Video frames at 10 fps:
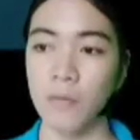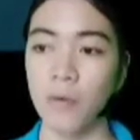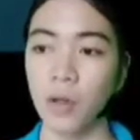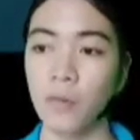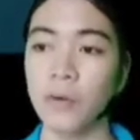
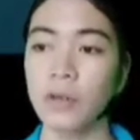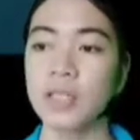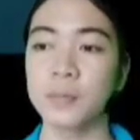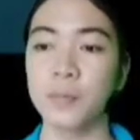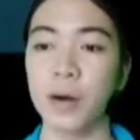Volvo
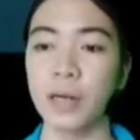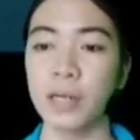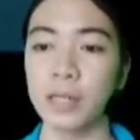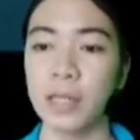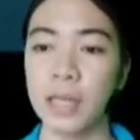is
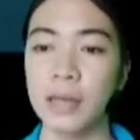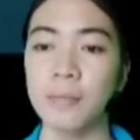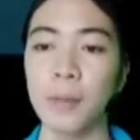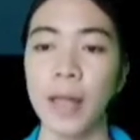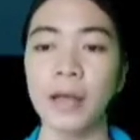
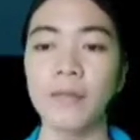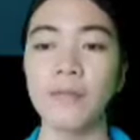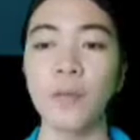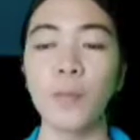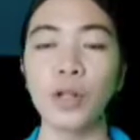smartly planned
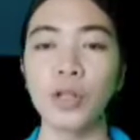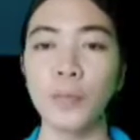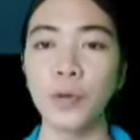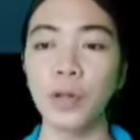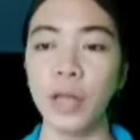for
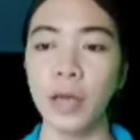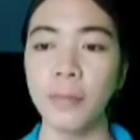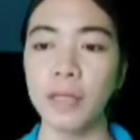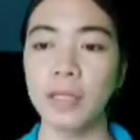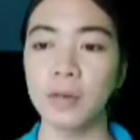multiple
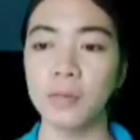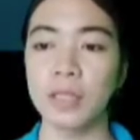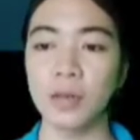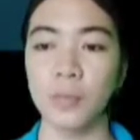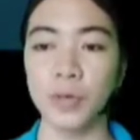levels of
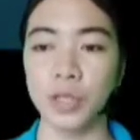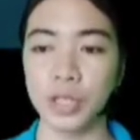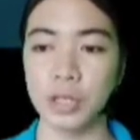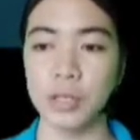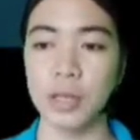
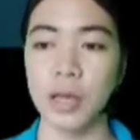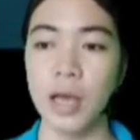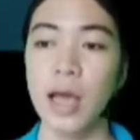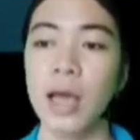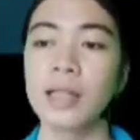distribution.
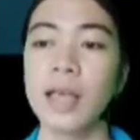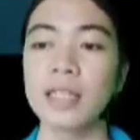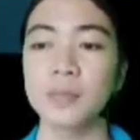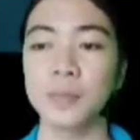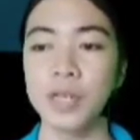The
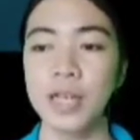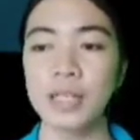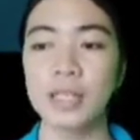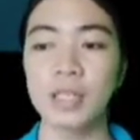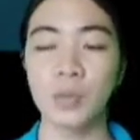
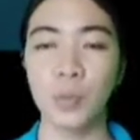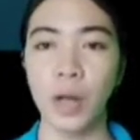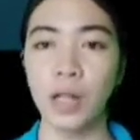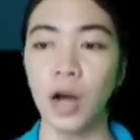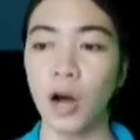experience is
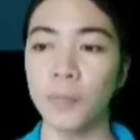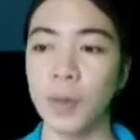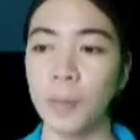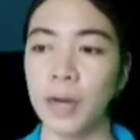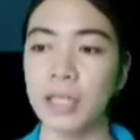well
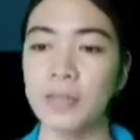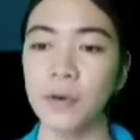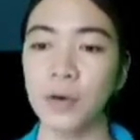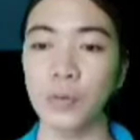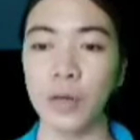optimized
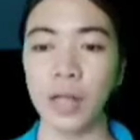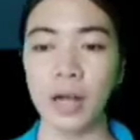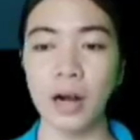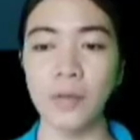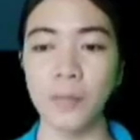for Google
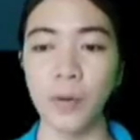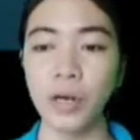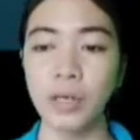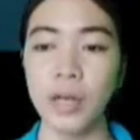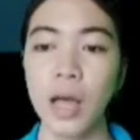
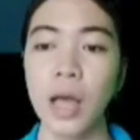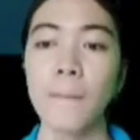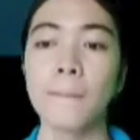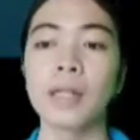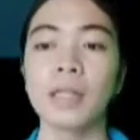Cardboard,
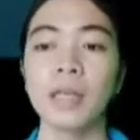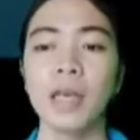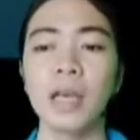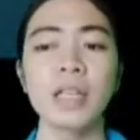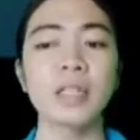but
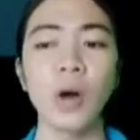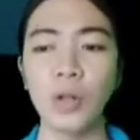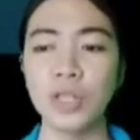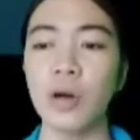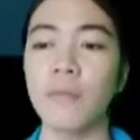it is
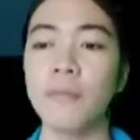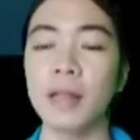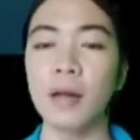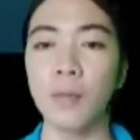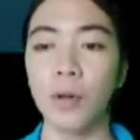also
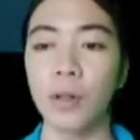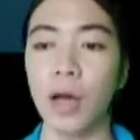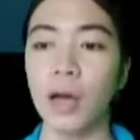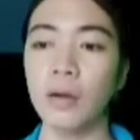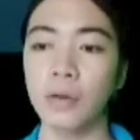
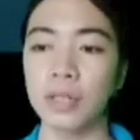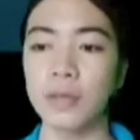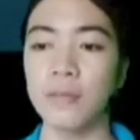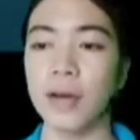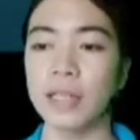available across
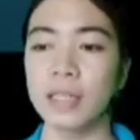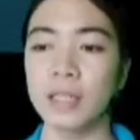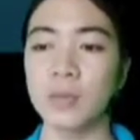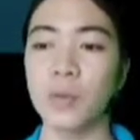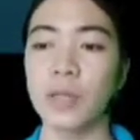
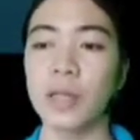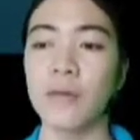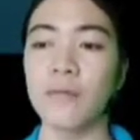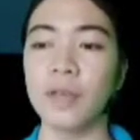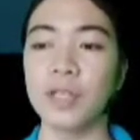devices with
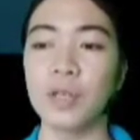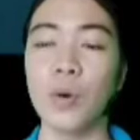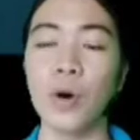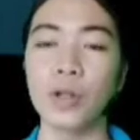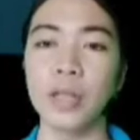a
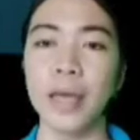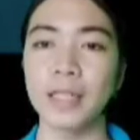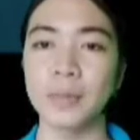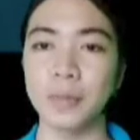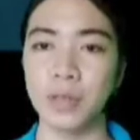video-only
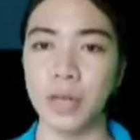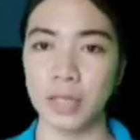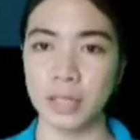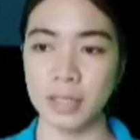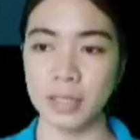
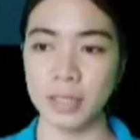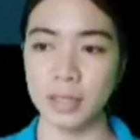experience.